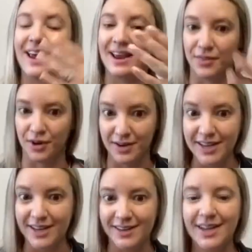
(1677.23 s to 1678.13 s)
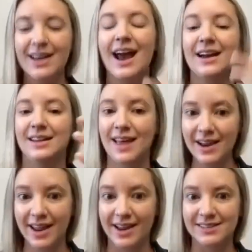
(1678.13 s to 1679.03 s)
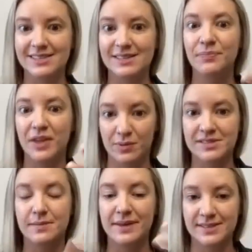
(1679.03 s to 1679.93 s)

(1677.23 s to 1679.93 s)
and their need. And in that case, there was some